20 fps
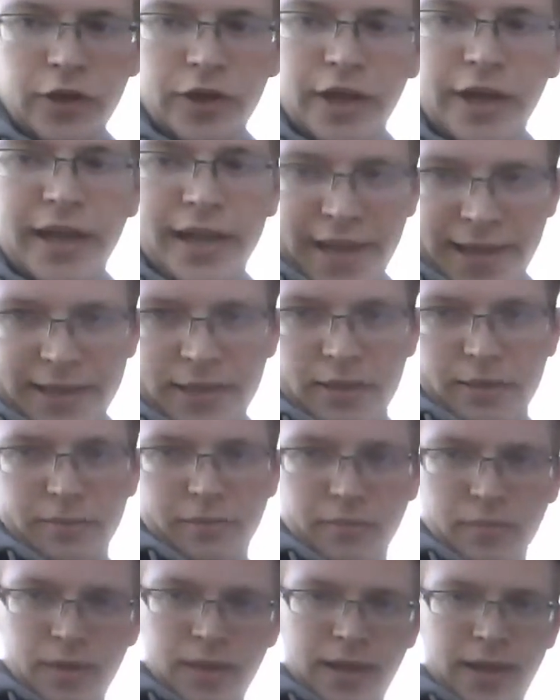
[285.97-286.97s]
You're going to hit them
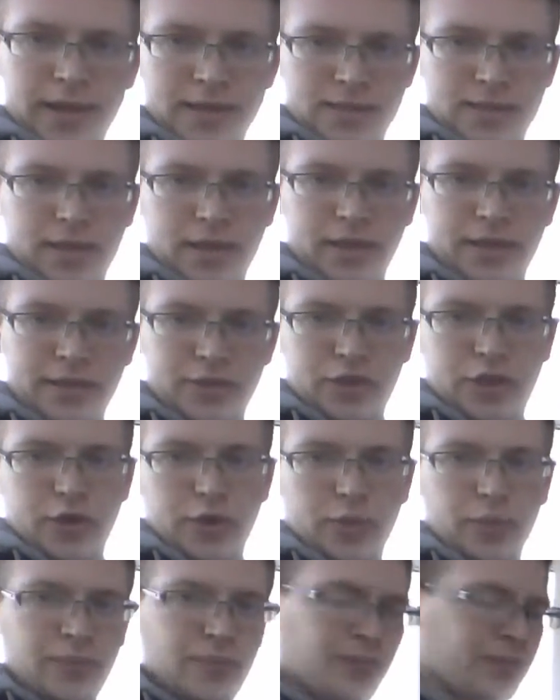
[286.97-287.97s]
as they hit
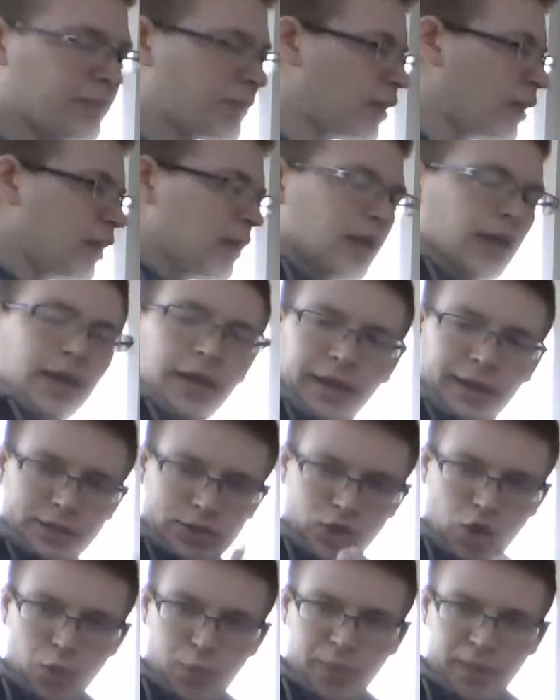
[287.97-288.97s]
you.
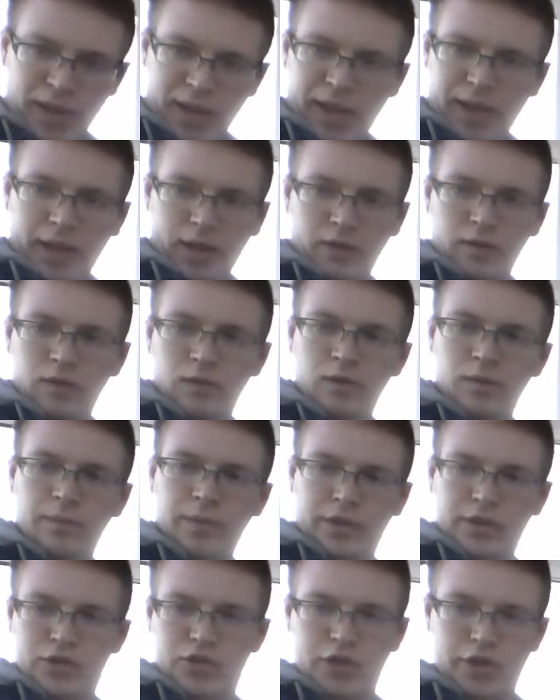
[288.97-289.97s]
It's open hand
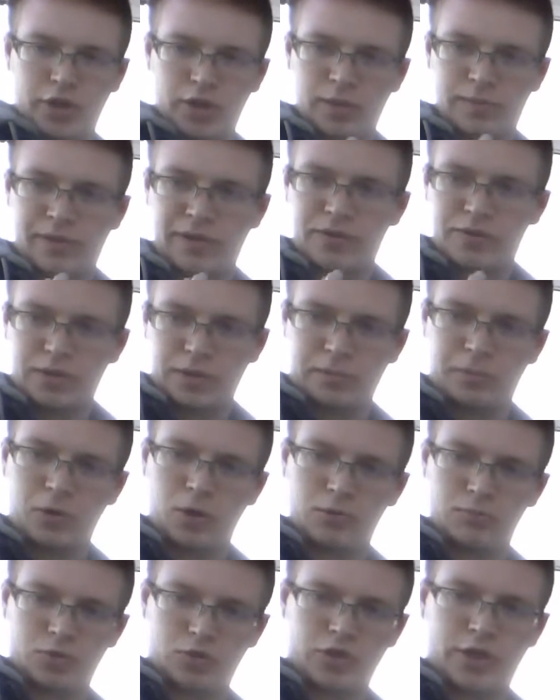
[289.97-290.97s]
because you're going to be using
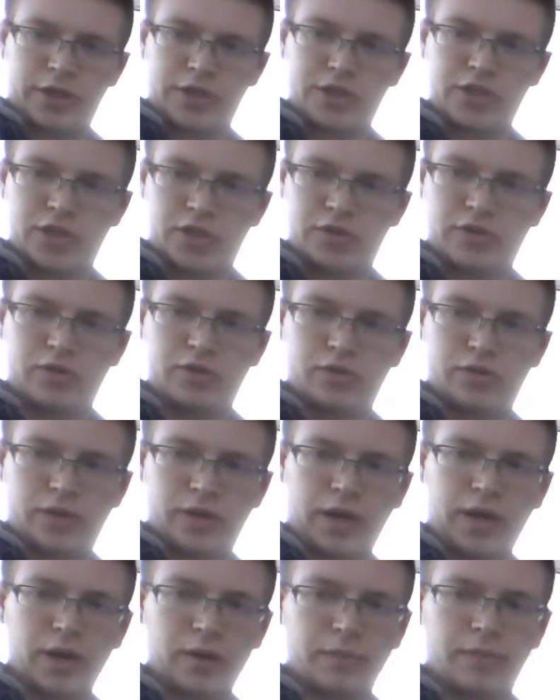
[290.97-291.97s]
palm strikes, so you can do
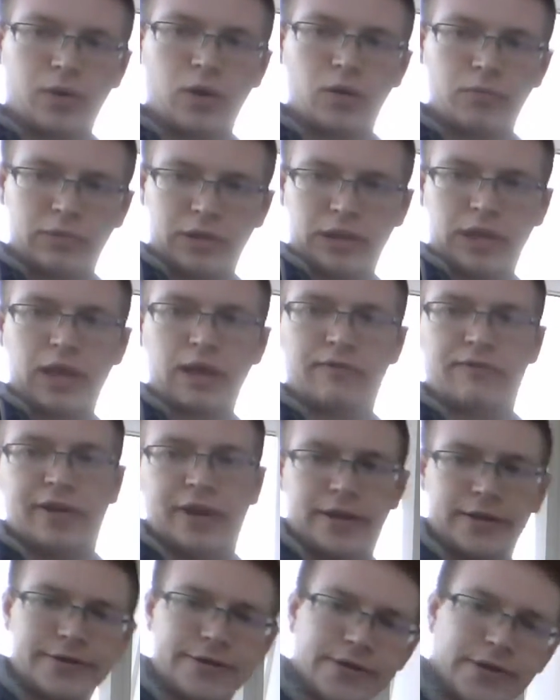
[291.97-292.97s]
the iron palm and live
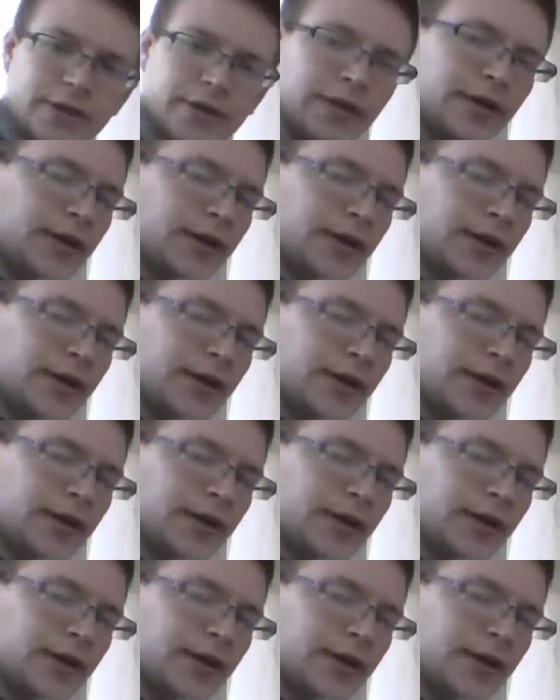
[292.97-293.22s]
hands.